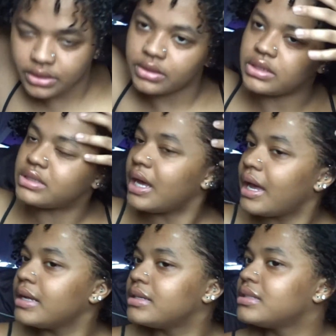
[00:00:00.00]
is
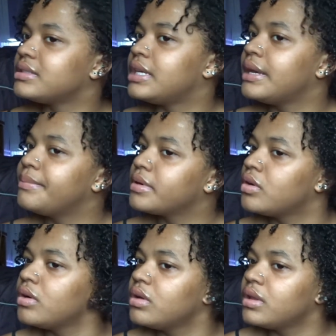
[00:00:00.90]
not
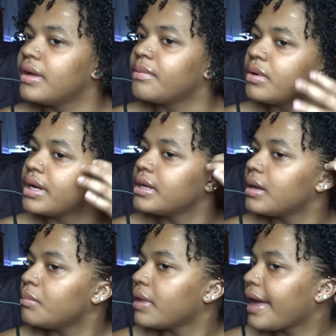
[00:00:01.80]
typical of what
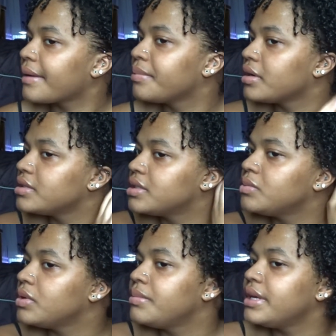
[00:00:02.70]
a black person
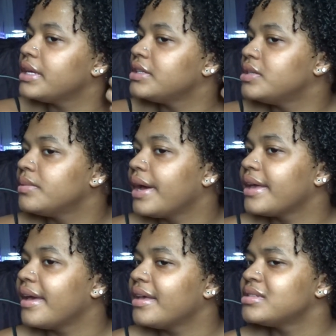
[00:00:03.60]
would be into, I
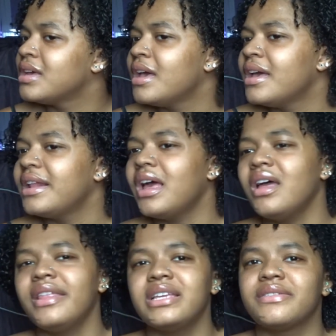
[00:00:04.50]
guess. No,
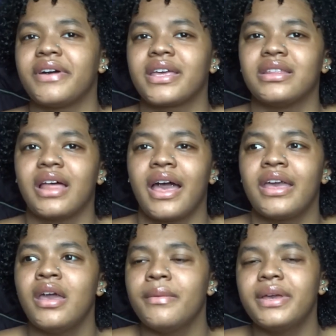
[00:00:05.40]
that's a fucking
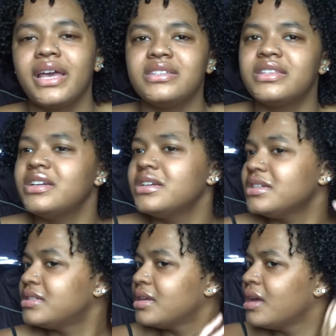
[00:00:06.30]
lie. Because
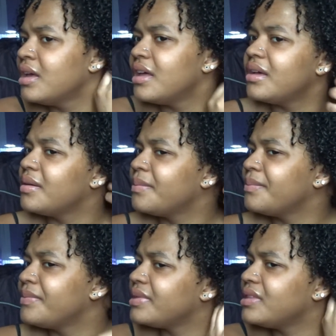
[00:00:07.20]
there's,
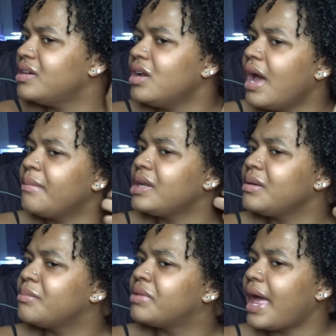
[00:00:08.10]
you know how
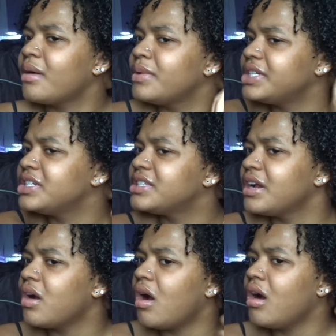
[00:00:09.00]
many black witches
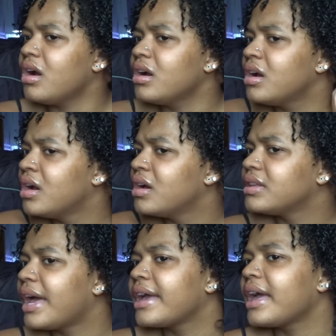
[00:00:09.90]
there are?
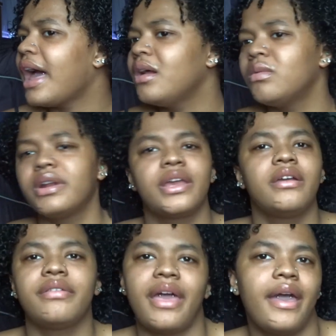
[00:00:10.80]
Like, I don't want to
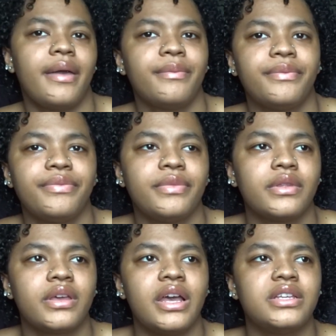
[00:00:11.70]
hear that.
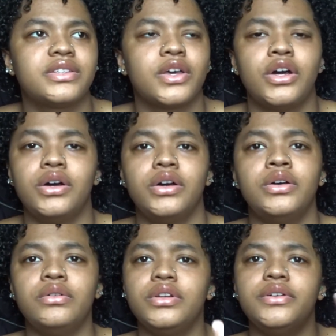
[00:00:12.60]
Because
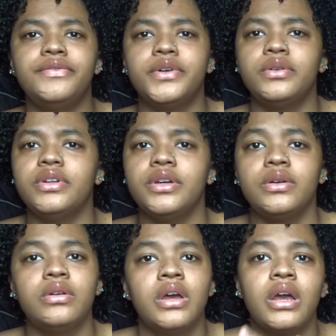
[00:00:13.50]
hoodoo,
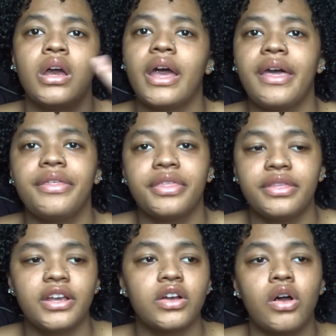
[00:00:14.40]
voodoo,
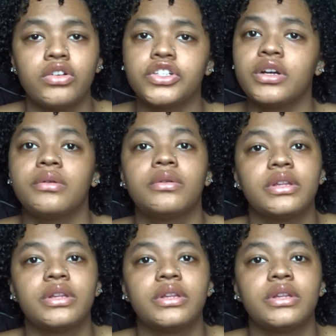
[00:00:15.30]
if their culture,